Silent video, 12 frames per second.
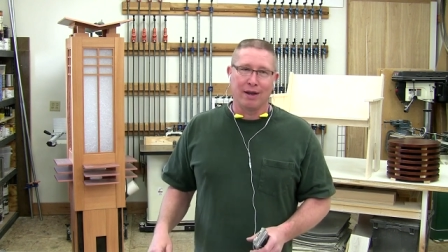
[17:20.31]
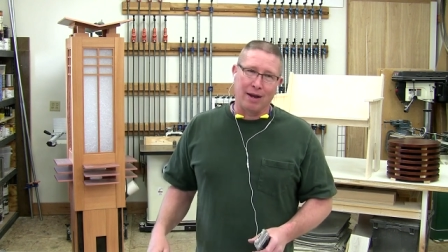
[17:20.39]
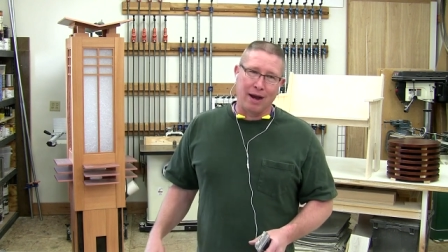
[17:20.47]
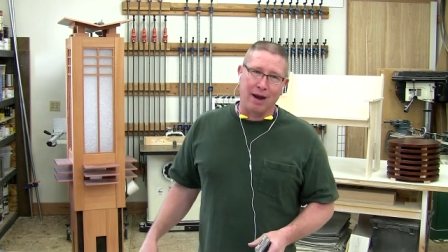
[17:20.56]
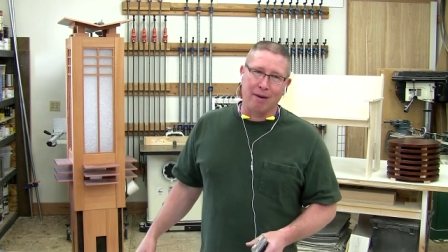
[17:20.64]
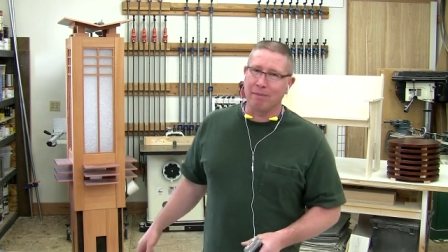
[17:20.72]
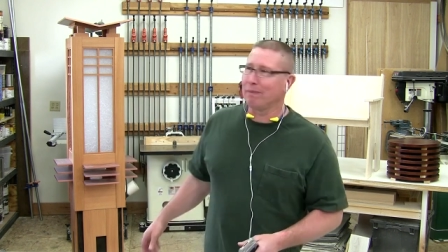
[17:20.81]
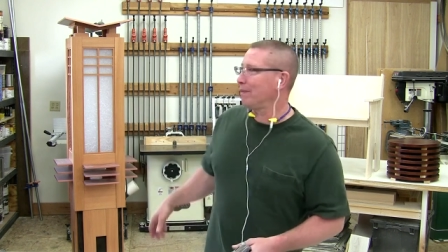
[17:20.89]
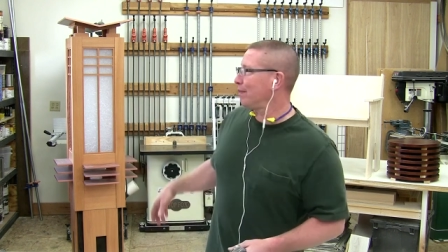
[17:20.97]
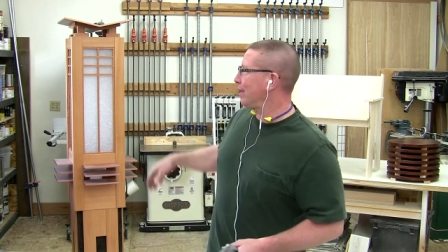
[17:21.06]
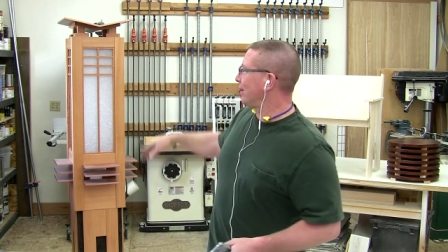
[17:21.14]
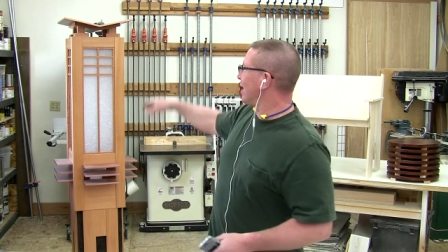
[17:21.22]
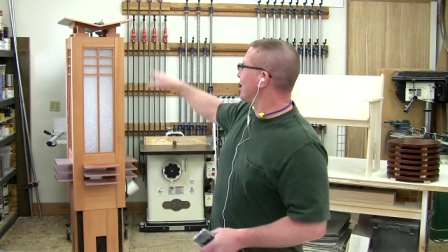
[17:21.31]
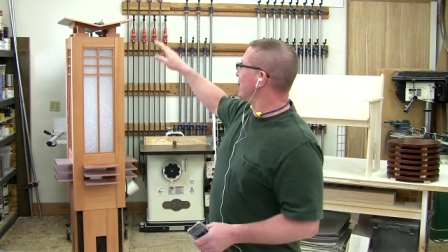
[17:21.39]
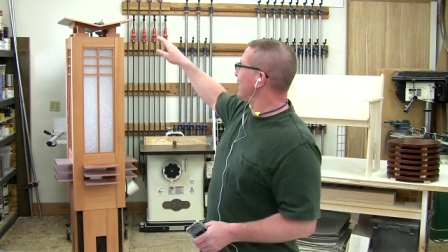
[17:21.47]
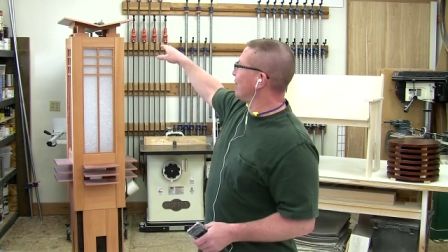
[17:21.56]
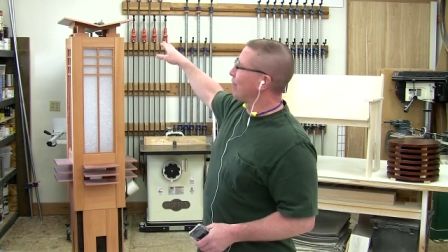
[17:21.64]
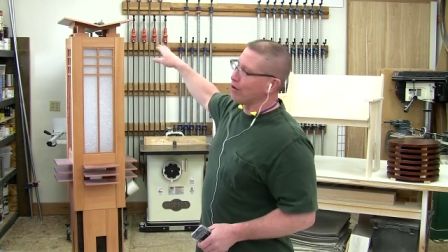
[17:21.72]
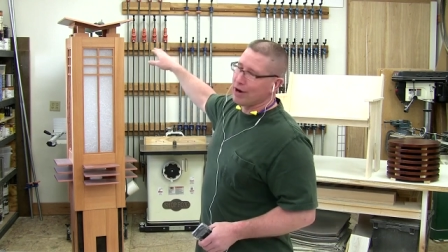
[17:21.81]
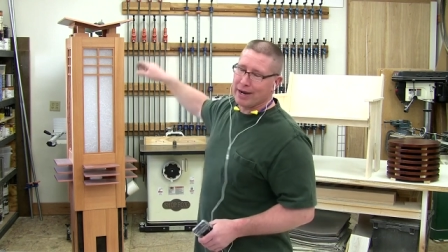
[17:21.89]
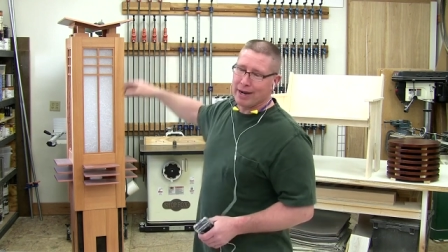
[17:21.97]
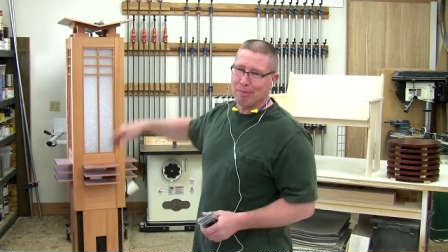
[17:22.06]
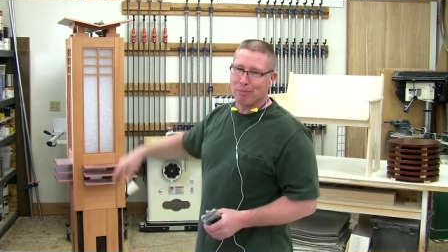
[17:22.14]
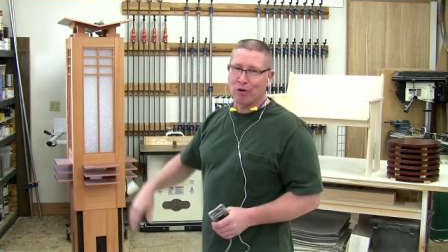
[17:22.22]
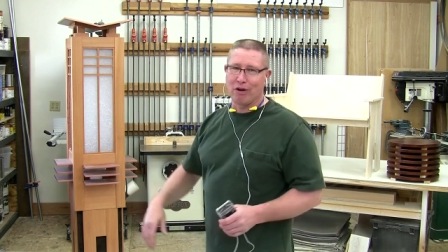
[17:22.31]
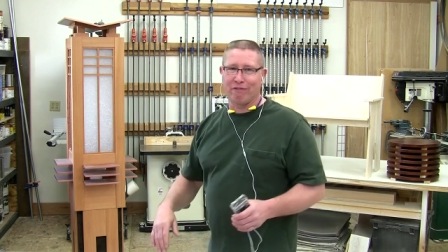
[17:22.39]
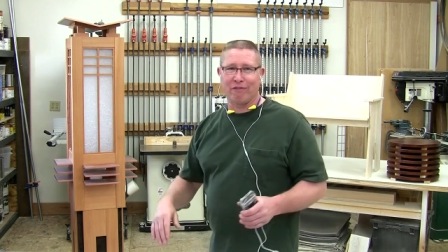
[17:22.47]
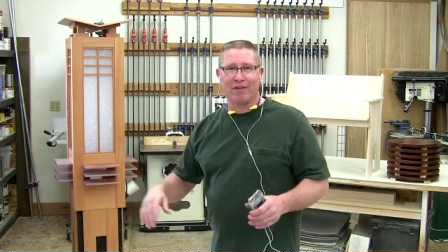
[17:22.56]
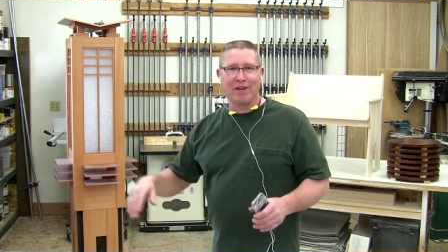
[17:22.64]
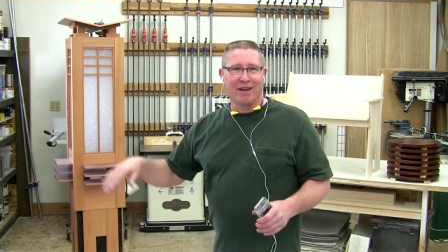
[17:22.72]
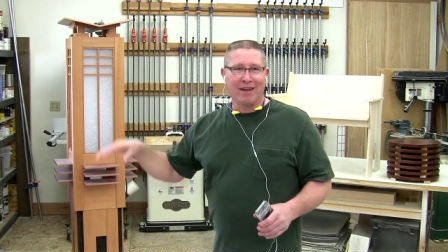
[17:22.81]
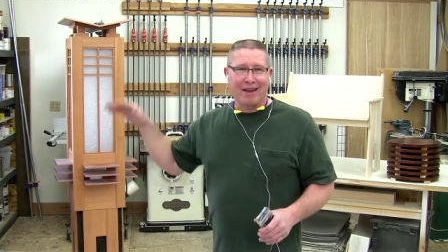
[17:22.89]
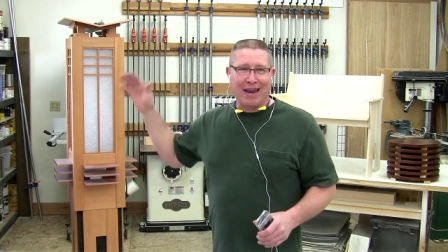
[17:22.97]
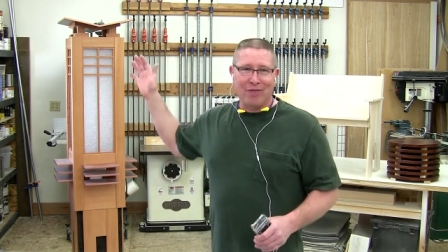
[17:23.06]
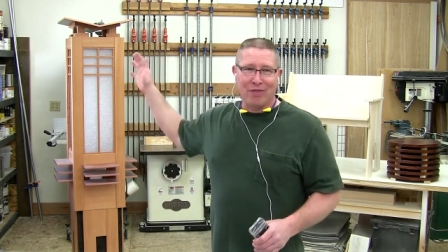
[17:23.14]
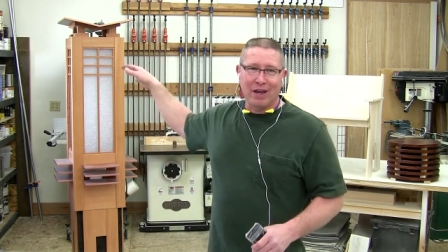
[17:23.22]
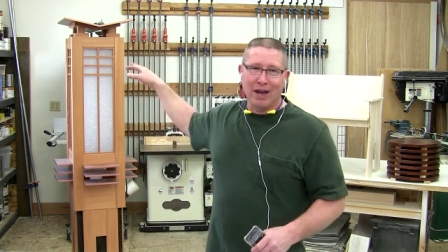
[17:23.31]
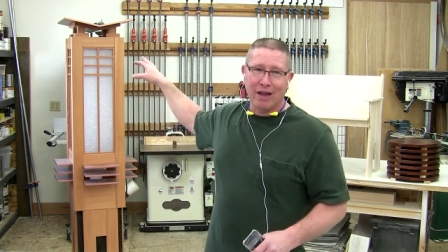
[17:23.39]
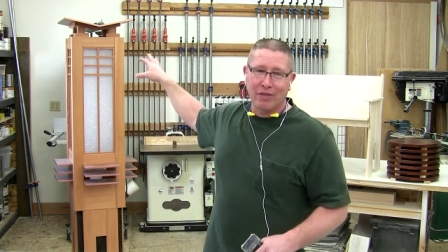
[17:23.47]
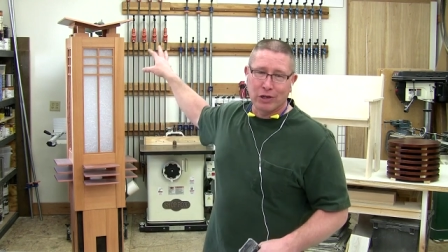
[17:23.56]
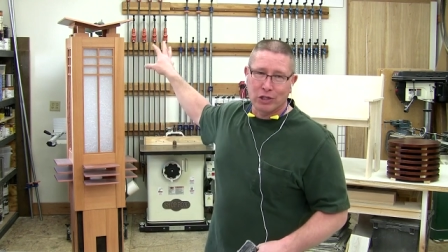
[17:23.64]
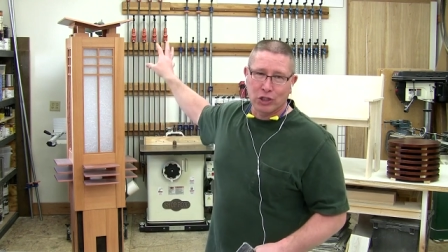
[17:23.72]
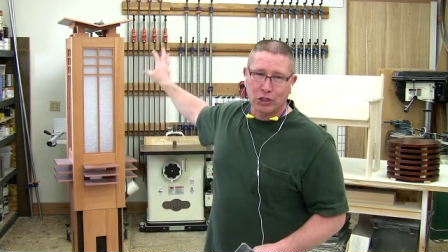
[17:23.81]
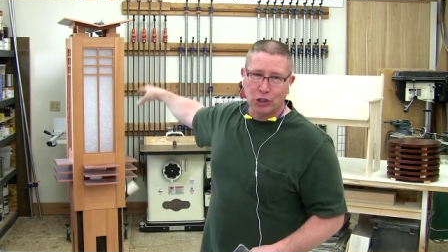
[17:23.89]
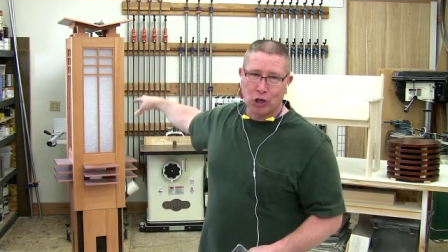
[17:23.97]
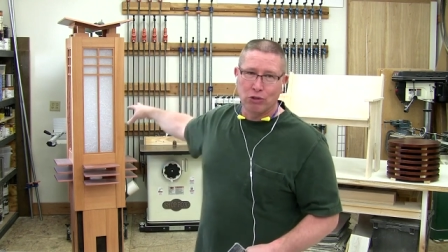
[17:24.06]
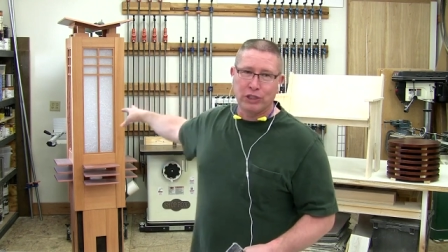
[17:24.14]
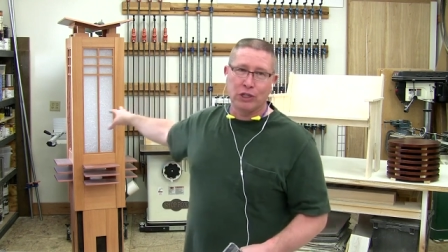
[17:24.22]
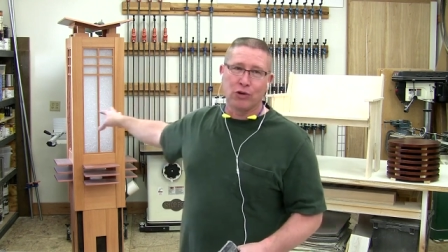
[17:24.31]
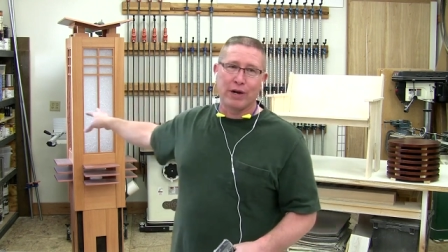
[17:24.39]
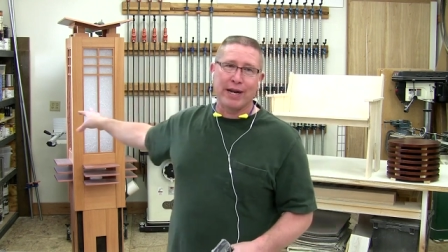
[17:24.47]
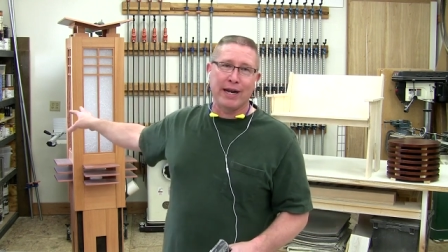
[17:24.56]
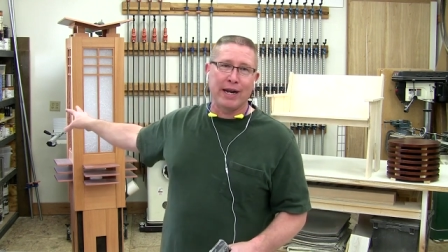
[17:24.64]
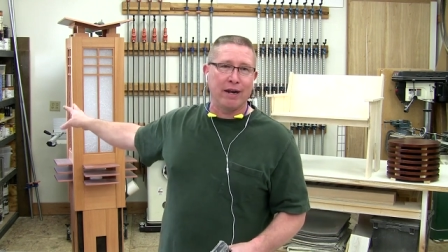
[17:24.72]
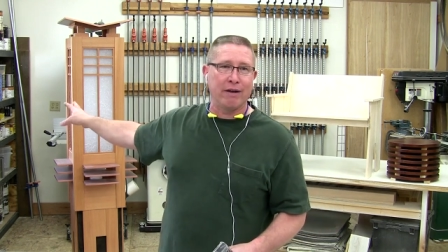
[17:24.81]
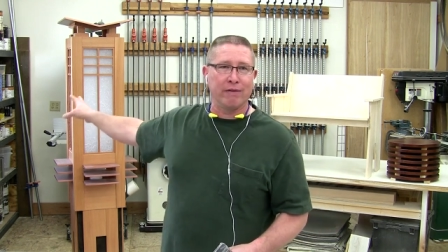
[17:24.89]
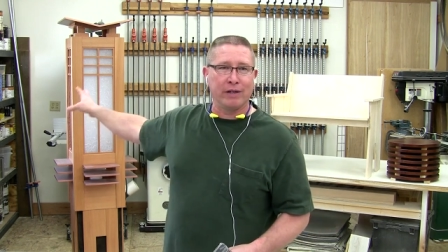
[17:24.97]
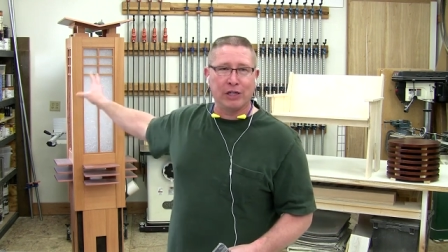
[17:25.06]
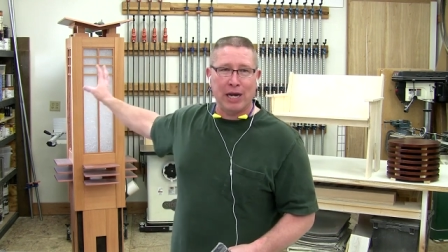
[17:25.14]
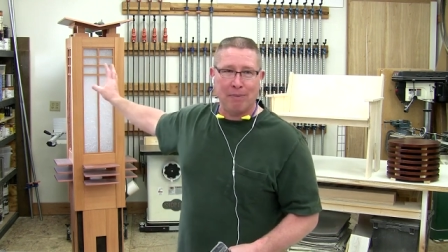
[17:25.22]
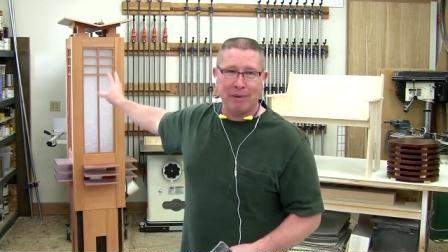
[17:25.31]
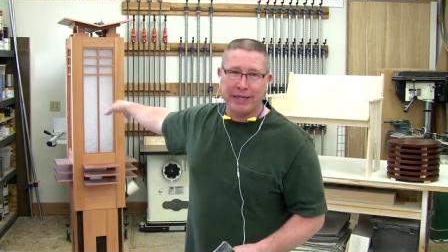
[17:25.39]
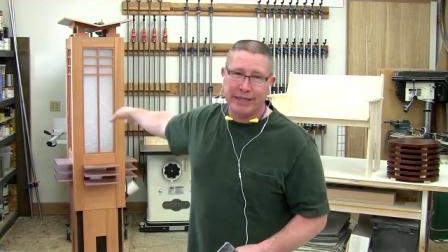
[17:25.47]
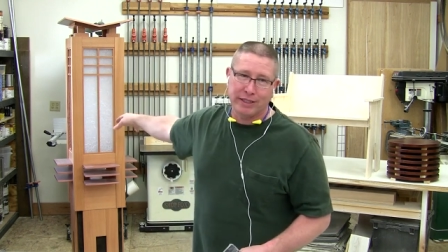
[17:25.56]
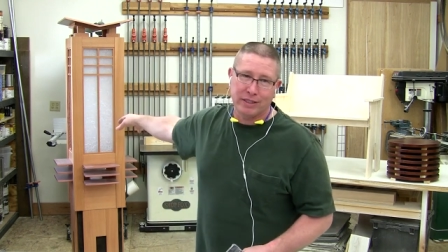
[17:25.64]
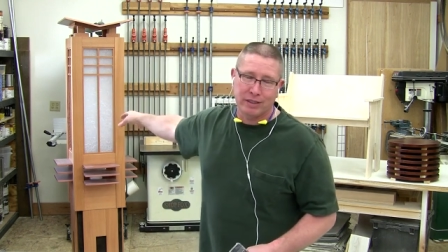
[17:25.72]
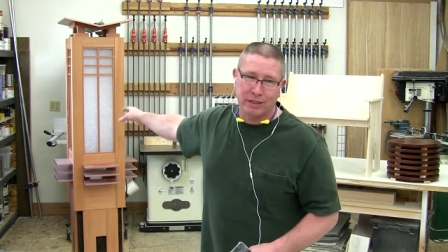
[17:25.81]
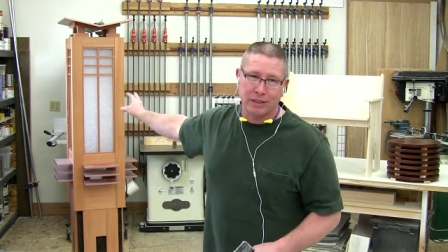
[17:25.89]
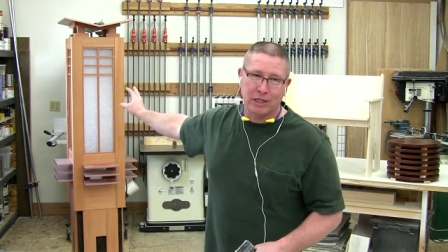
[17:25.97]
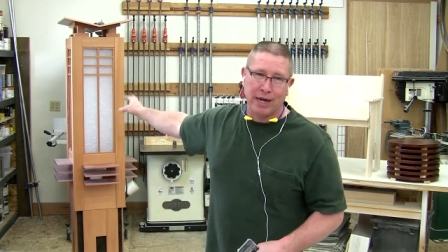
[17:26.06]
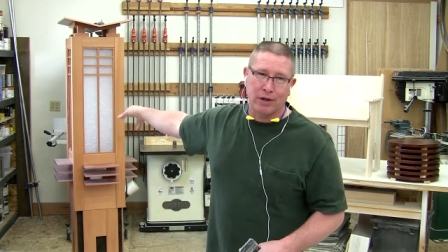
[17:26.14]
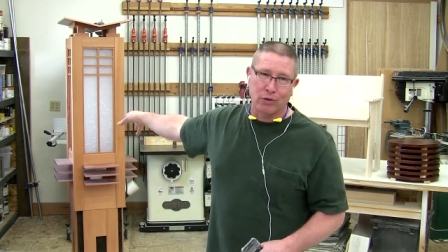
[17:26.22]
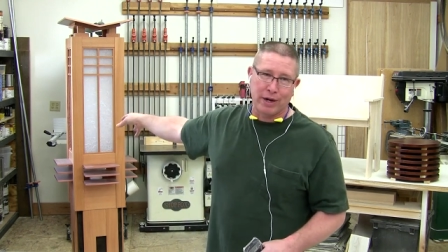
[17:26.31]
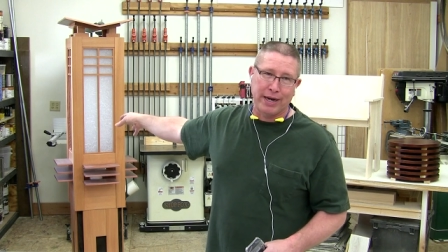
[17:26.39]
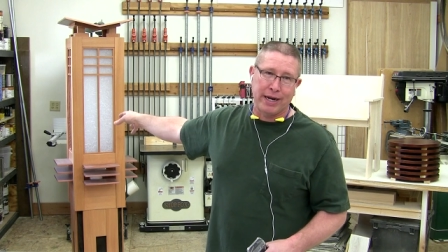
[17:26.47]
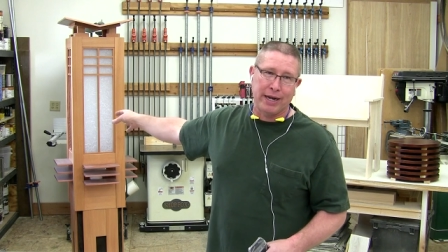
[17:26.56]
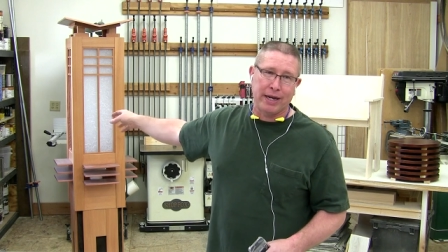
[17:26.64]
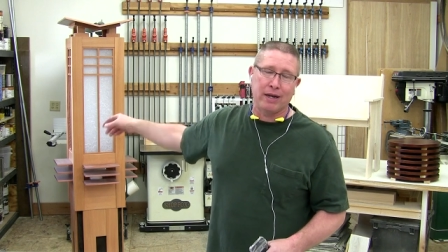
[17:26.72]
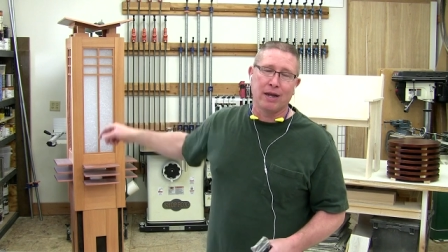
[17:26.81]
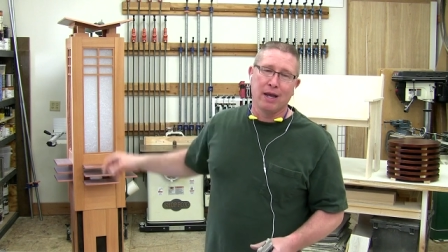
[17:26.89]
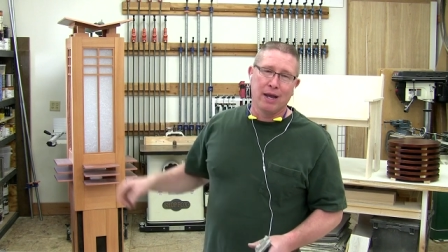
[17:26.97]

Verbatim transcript: um, like the inverted hip roof, and the, there's a shoji grid in it, Japanese design grid in it,